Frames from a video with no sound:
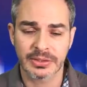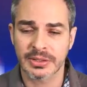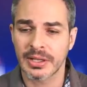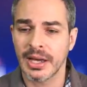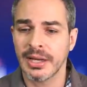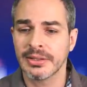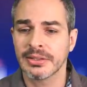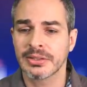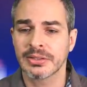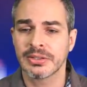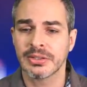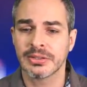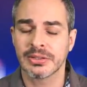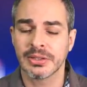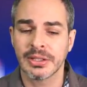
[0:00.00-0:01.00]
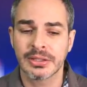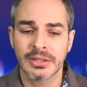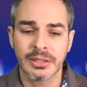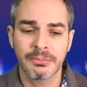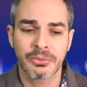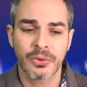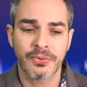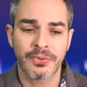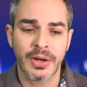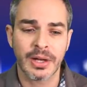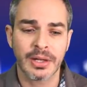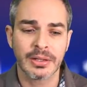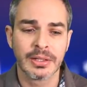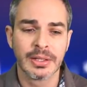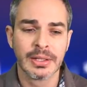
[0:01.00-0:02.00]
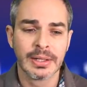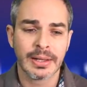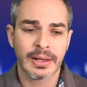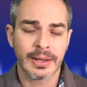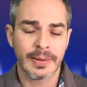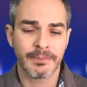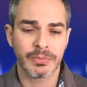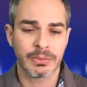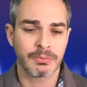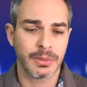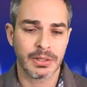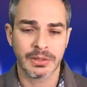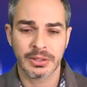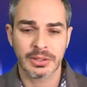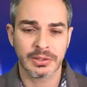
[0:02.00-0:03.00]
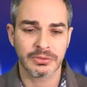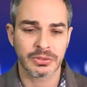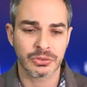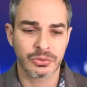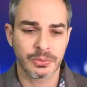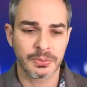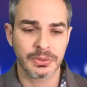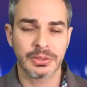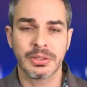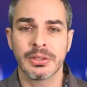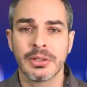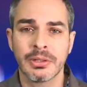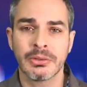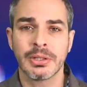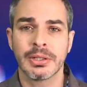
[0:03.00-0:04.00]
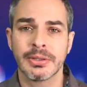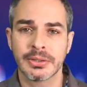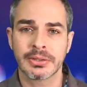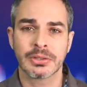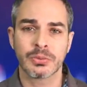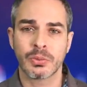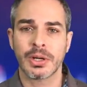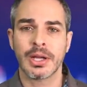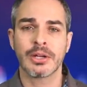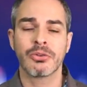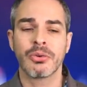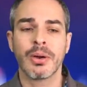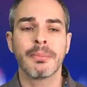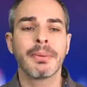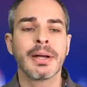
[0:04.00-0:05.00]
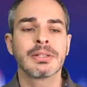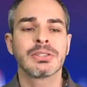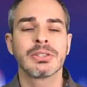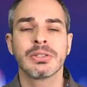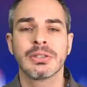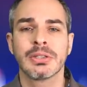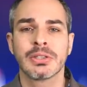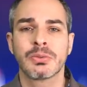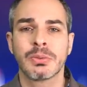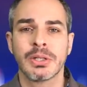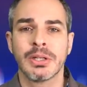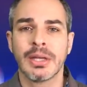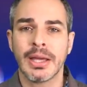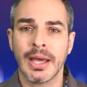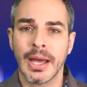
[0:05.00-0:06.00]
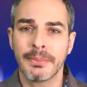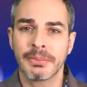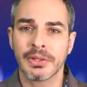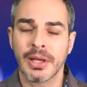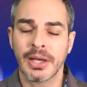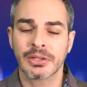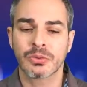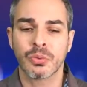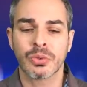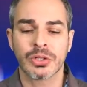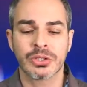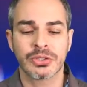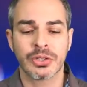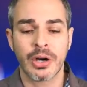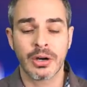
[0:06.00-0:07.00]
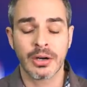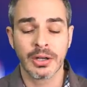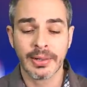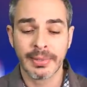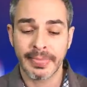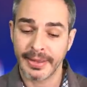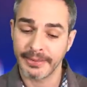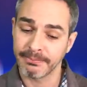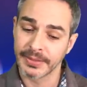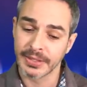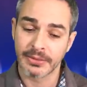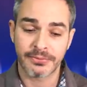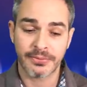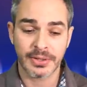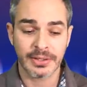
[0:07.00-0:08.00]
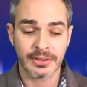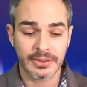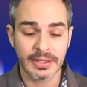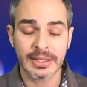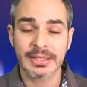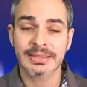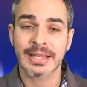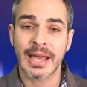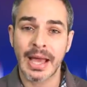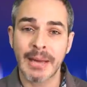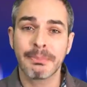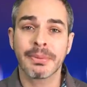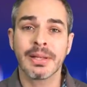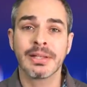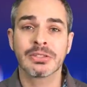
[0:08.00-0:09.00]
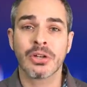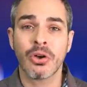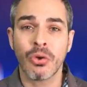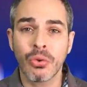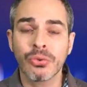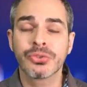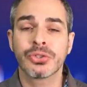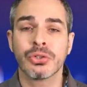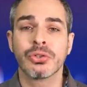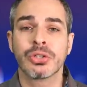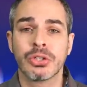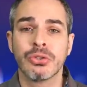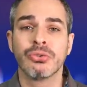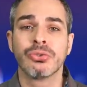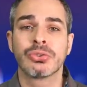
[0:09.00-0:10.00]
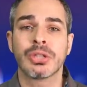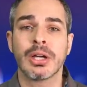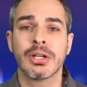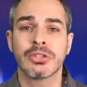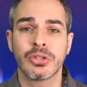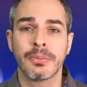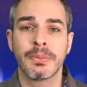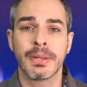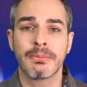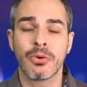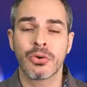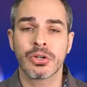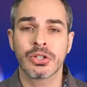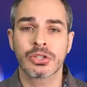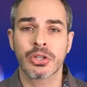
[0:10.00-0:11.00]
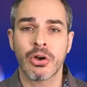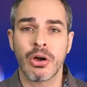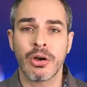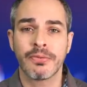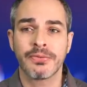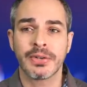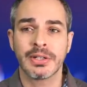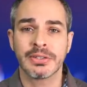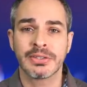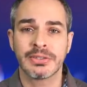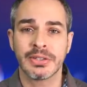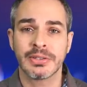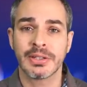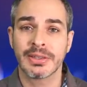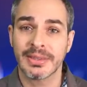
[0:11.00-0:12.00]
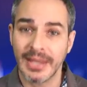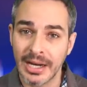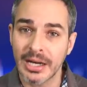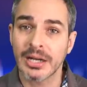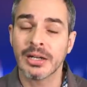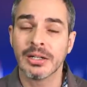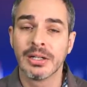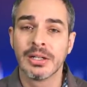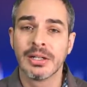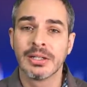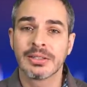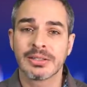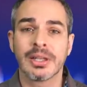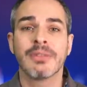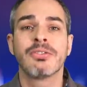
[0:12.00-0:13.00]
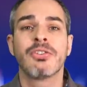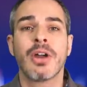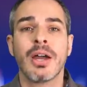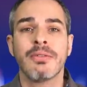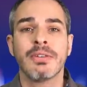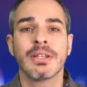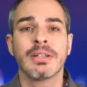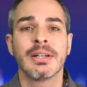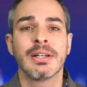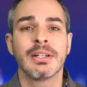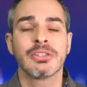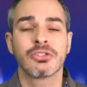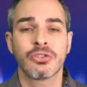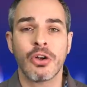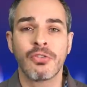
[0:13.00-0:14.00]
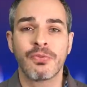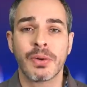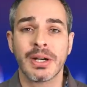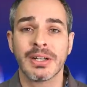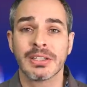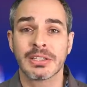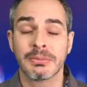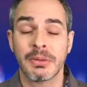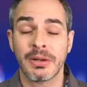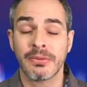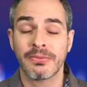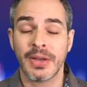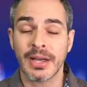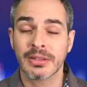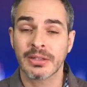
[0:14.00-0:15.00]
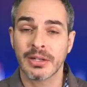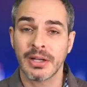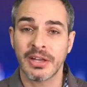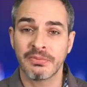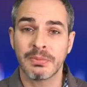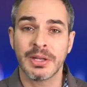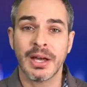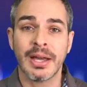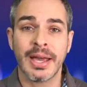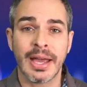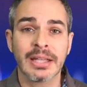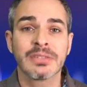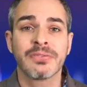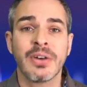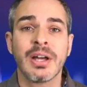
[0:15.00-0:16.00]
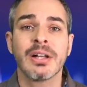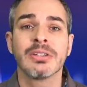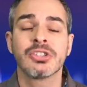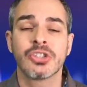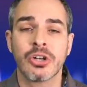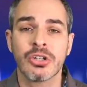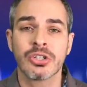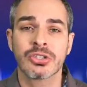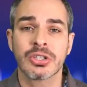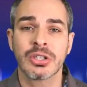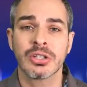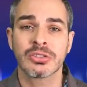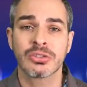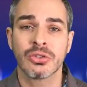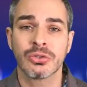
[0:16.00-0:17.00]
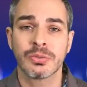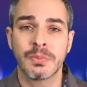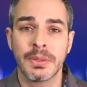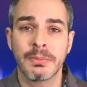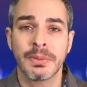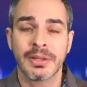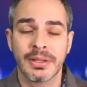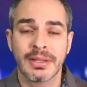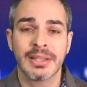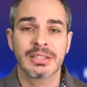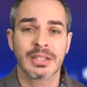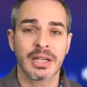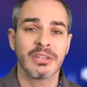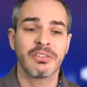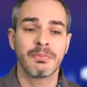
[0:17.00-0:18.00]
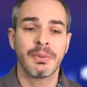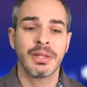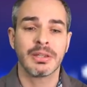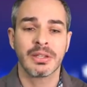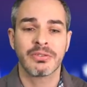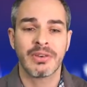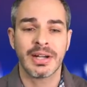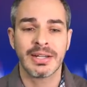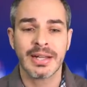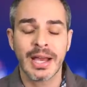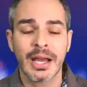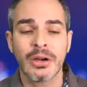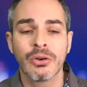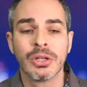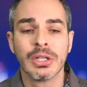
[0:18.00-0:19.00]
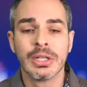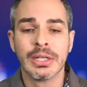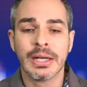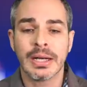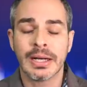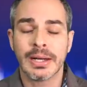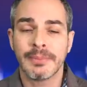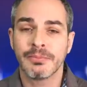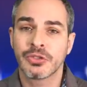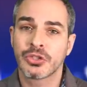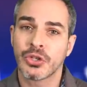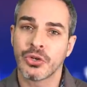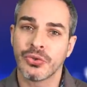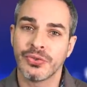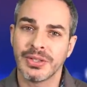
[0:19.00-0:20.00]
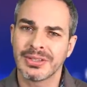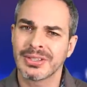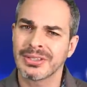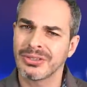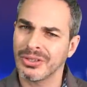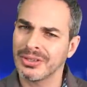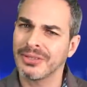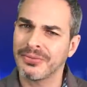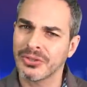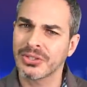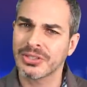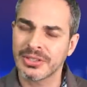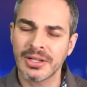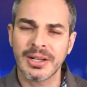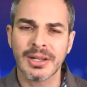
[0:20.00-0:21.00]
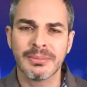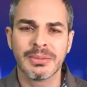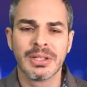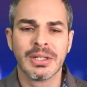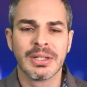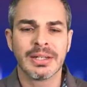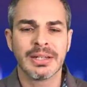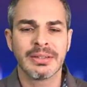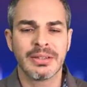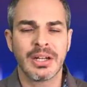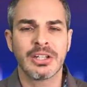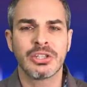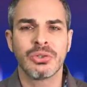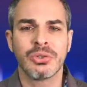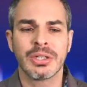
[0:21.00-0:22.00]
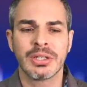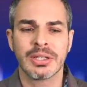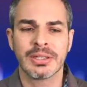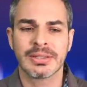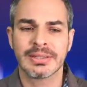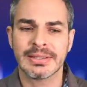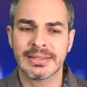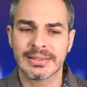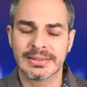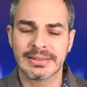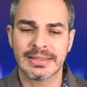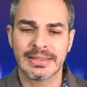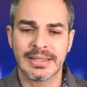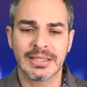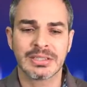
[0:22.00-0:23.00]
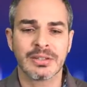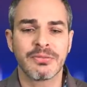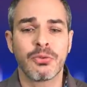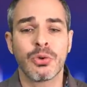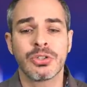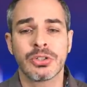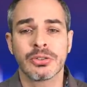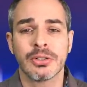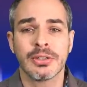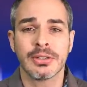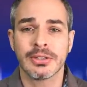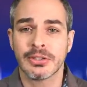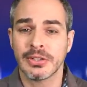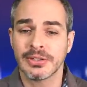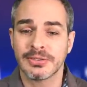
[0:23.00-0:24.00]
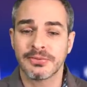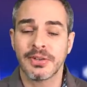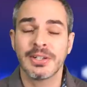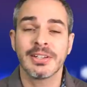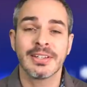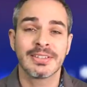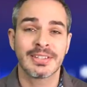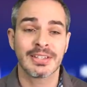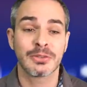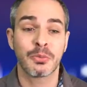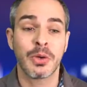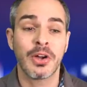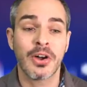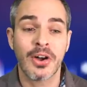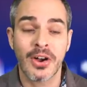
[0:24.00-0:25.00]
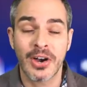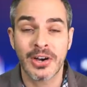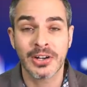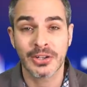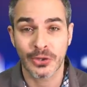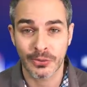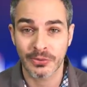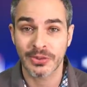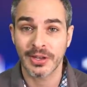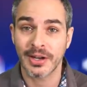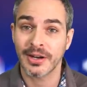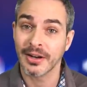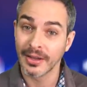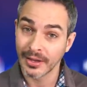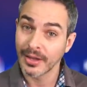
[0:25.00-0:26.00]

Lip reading: guy, this is his LinkedIn profile. Apparently he lives in Cupertino. This is where I grew up, actually, and that's where Apple headquarters are. And funny thing is, Apple has also accused Xpeng Motors of stealing their self-driving software, and as a matter of fact, the FBI has filed charges against those people, and that's kind of pending right now. So this is not the first time they're doing it, and that's unfortunate. It's funny that it says we're hiring over there.